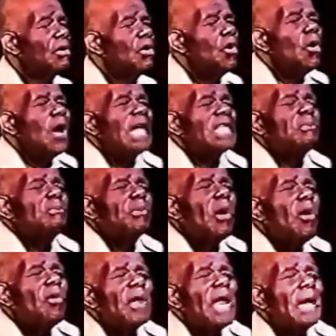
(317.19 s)
Who has
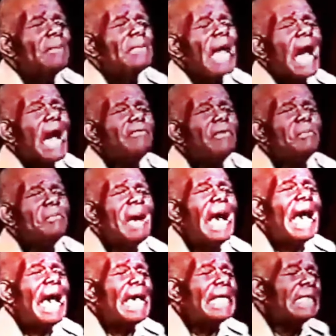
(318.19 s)
programmed our
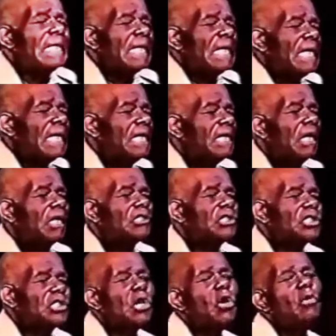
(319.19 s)
mind in
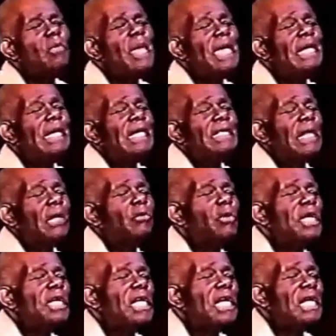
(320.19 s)
assuming that
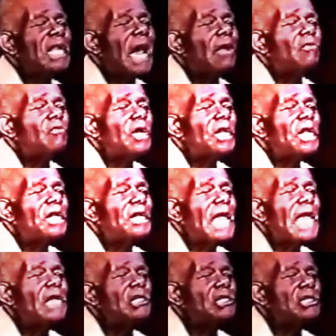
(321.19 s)
we cannot run a
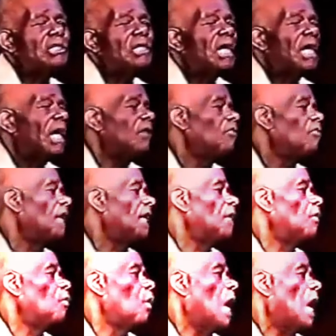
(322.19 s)
nation and run
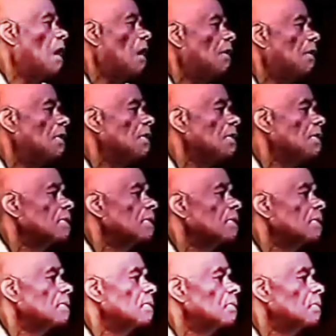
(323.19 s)
it well?
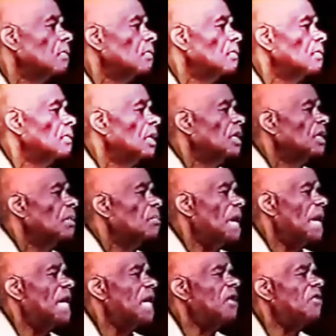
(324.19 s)
The
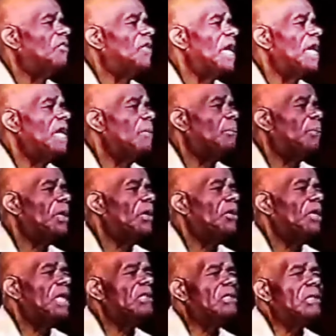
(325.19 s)
main thing
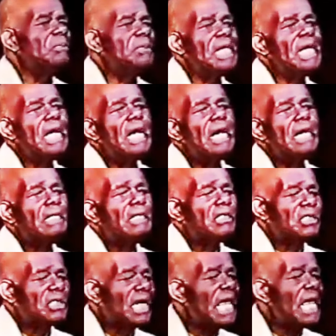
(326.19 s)
imperialism
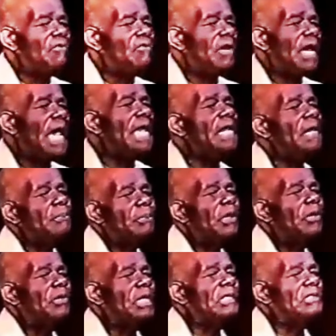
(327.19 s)
did, slavery and
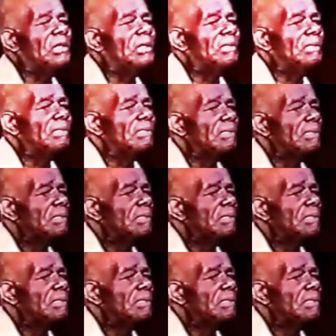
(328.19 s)
imperialism,